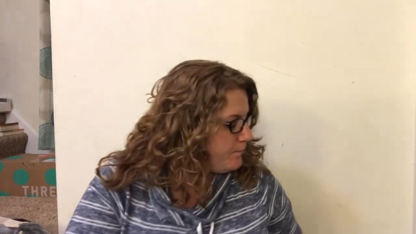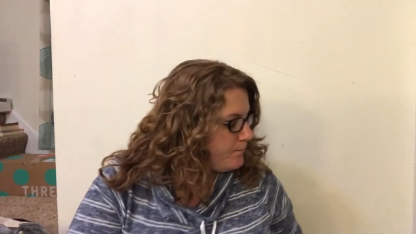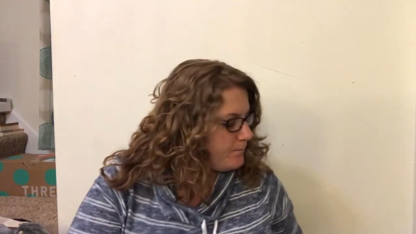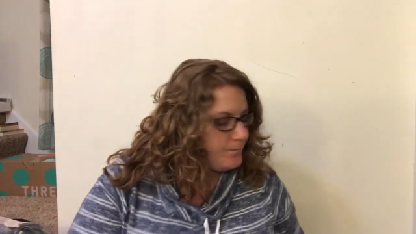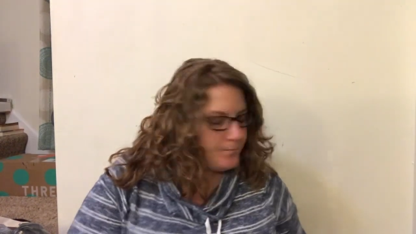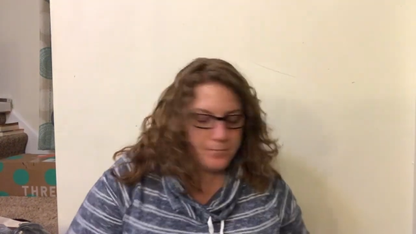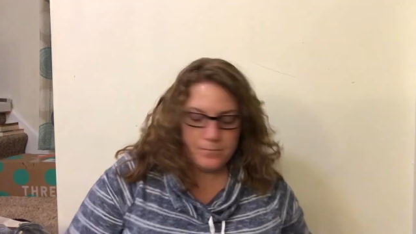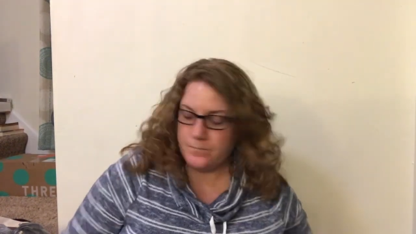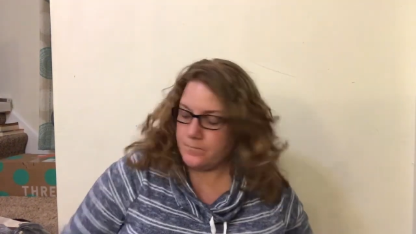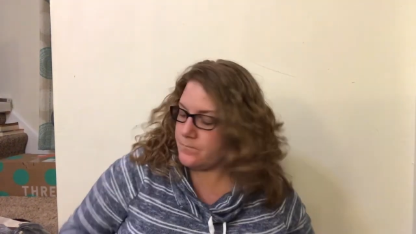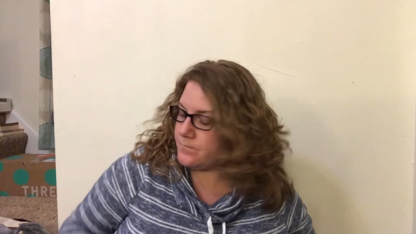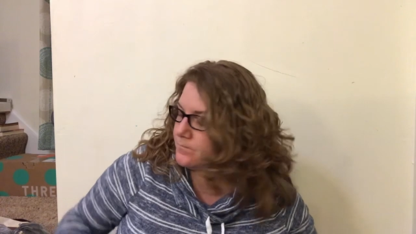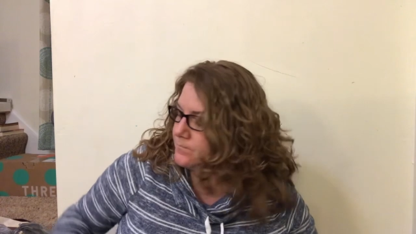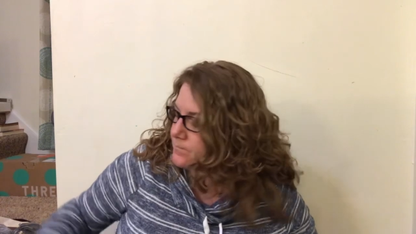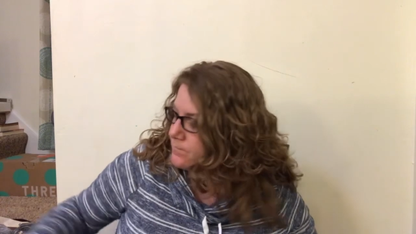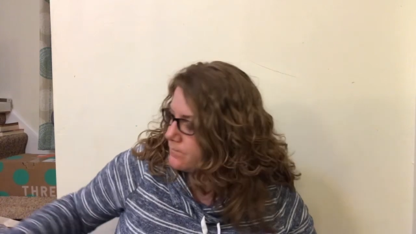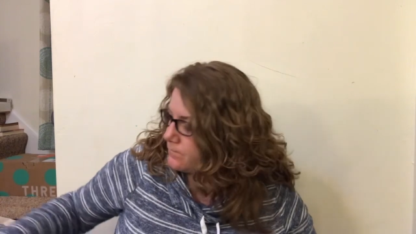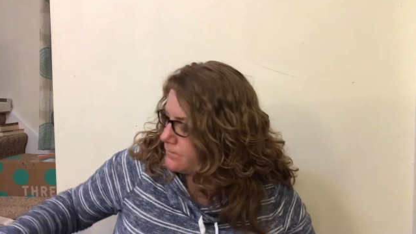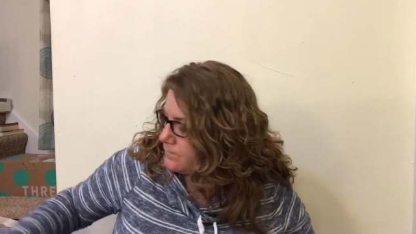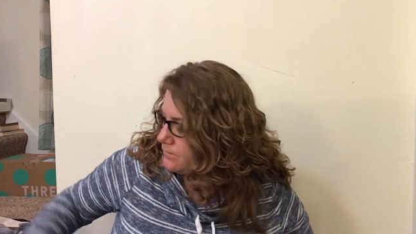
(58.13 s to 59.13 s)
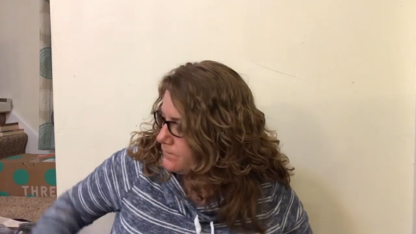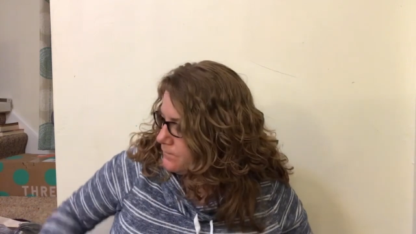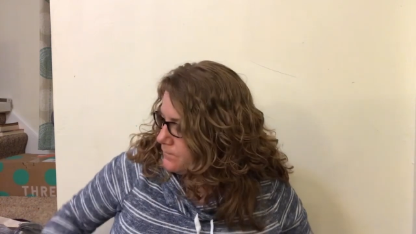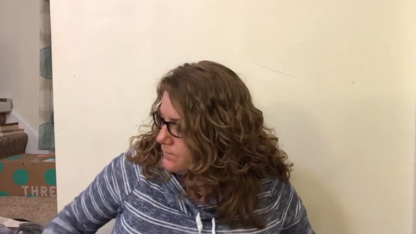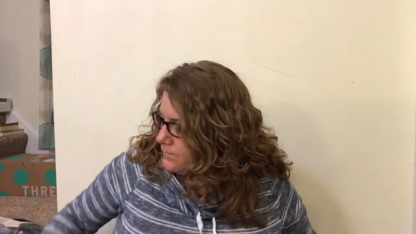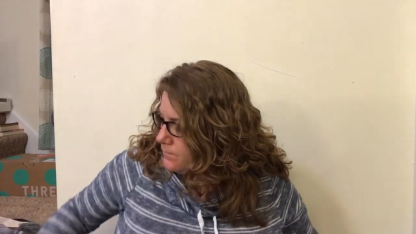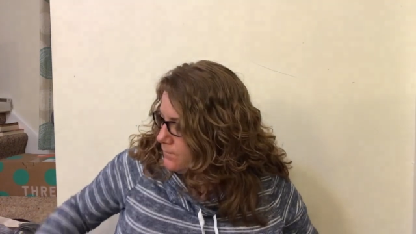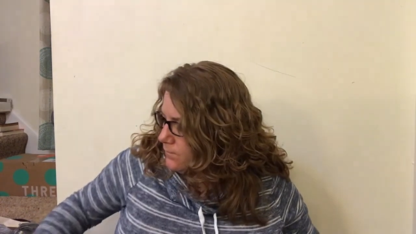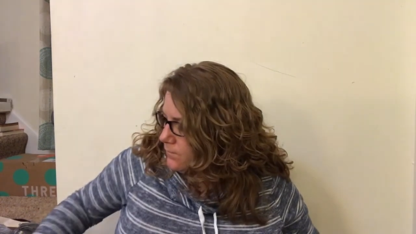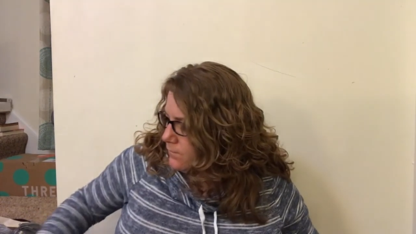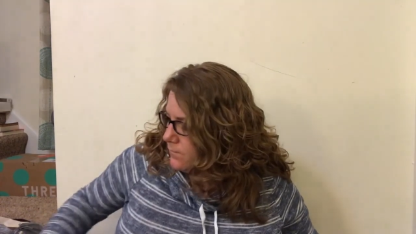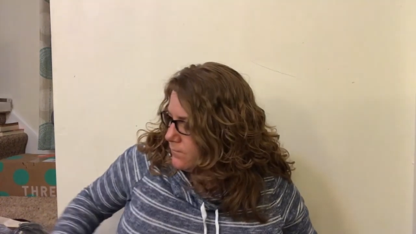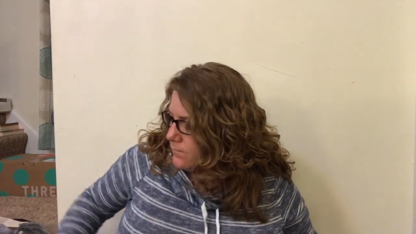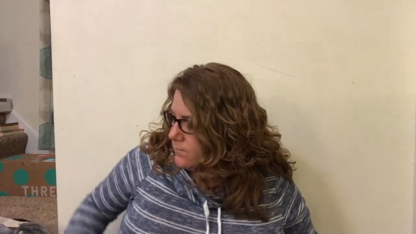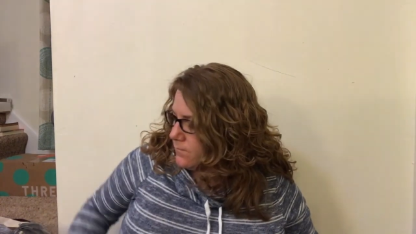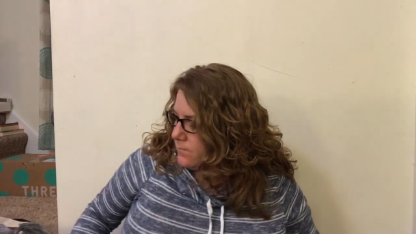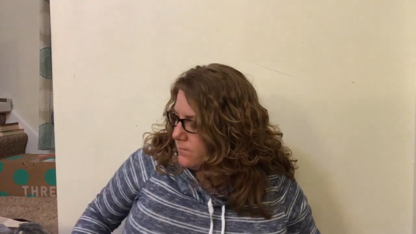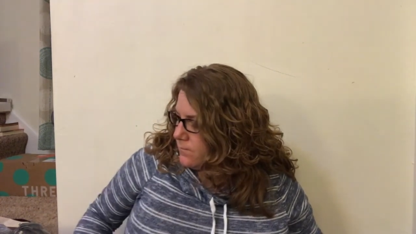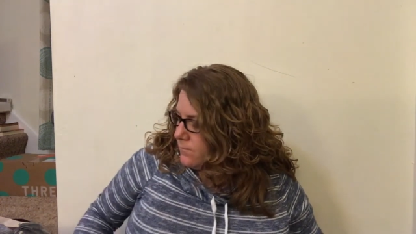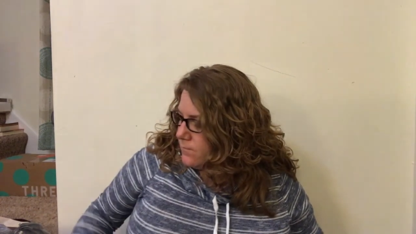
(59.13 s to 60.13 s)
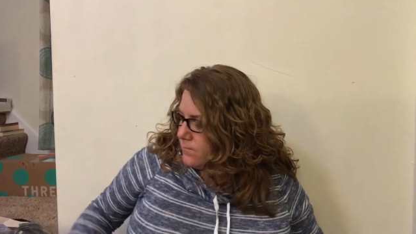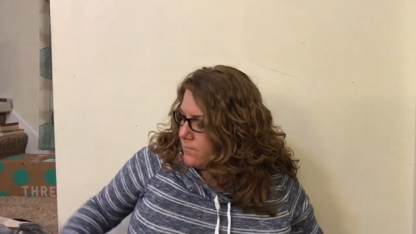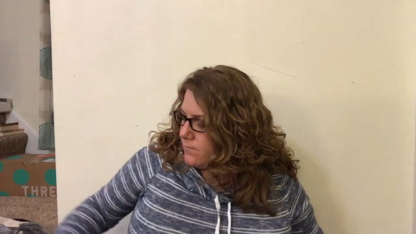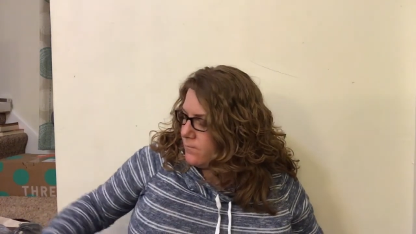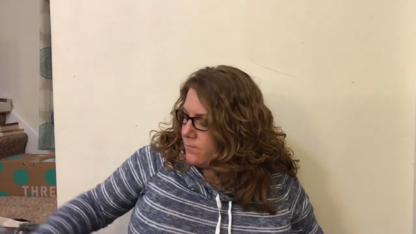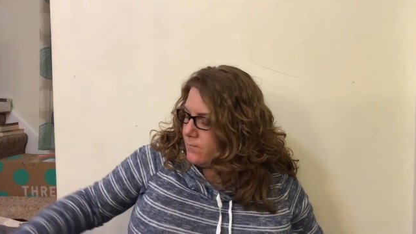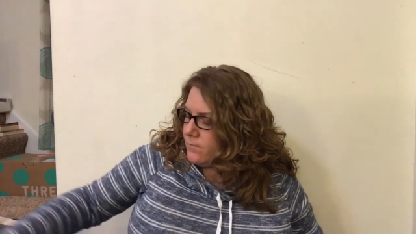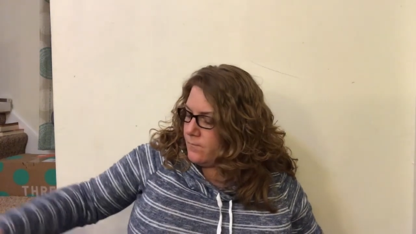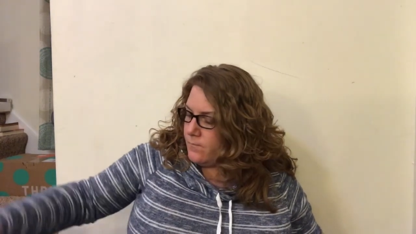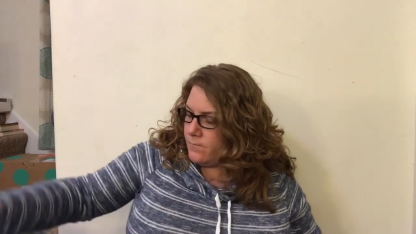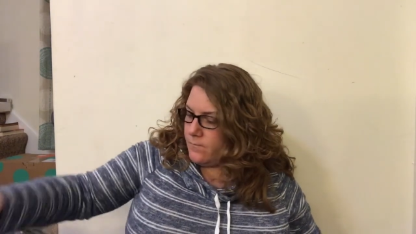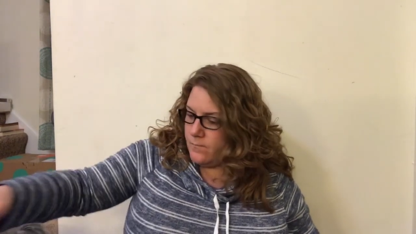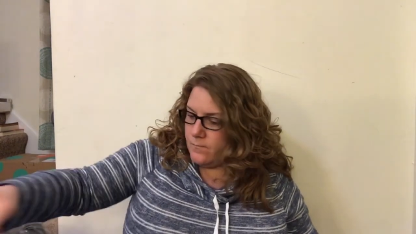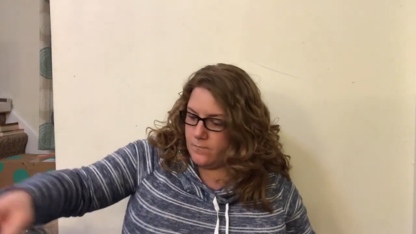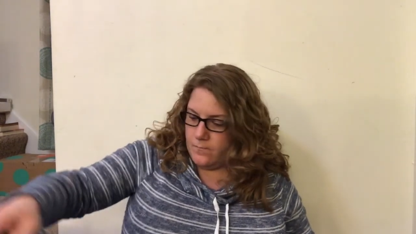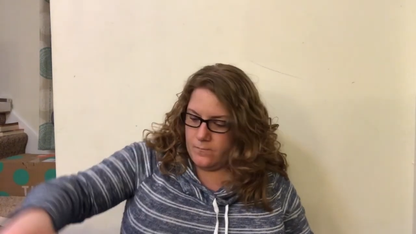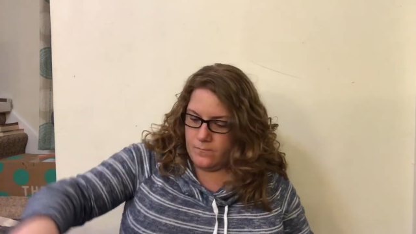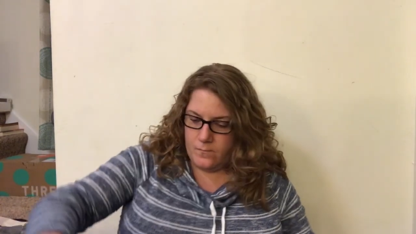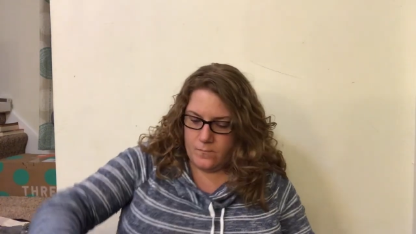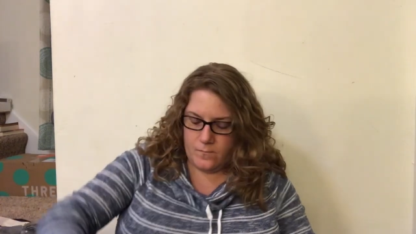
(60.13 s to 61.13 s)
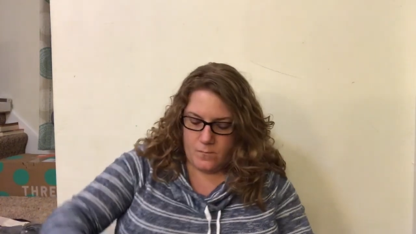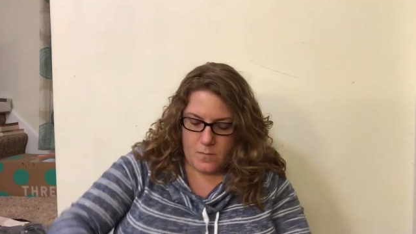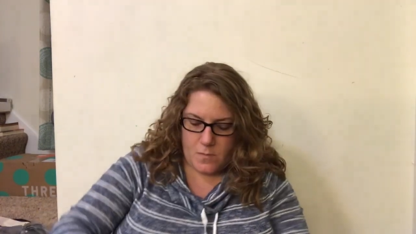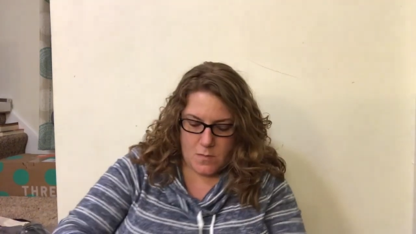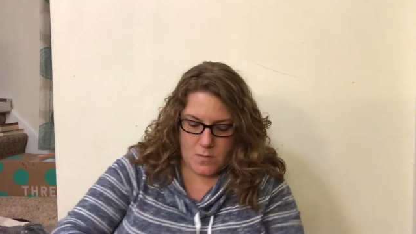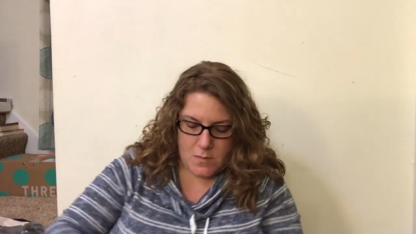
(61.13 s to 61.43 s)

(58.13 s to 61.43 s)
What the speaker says: No one is speaking in this clip.